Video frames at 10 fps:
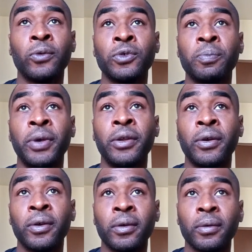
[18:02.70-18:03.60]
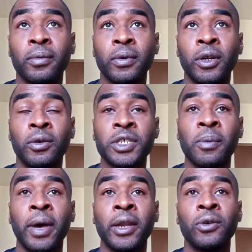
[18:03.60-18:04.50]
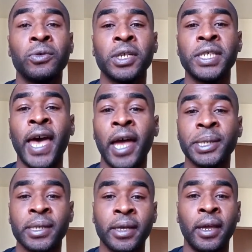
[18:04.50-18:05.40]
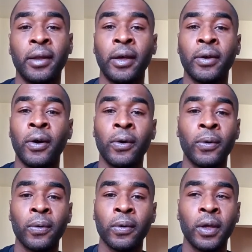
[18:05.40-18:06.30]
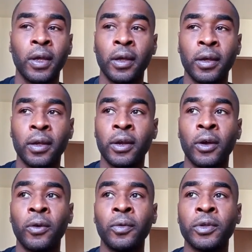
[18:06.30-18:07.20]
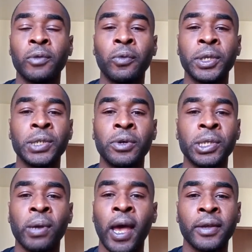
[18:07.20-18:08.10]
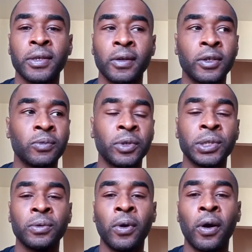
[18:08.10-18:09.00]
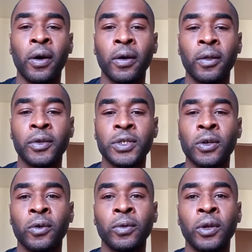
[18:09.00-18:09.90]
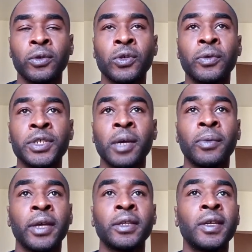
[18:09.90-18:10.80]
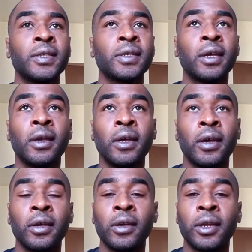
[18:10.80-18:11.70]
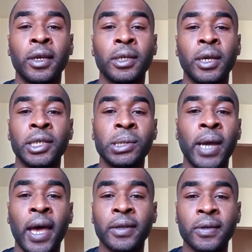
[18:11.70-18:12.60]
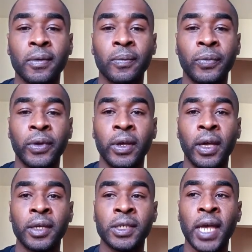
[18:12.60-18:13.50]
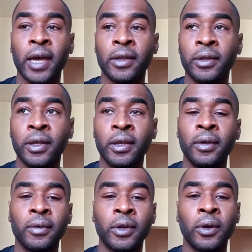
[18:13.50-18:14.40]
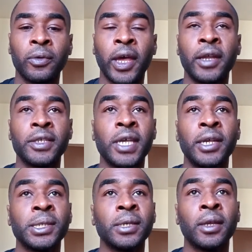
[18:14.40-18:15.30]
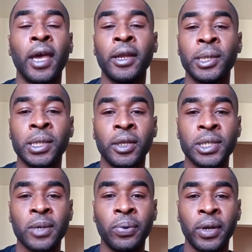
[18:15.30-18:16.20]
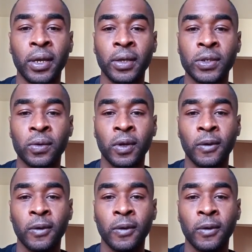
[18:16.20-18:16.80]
bitter. You know, somebody who's attached and can't let go. You know, what you attract is what you are. So, you know, doing something like this, you're going to attract exactly, you know, that intention and energy that you're putting into it.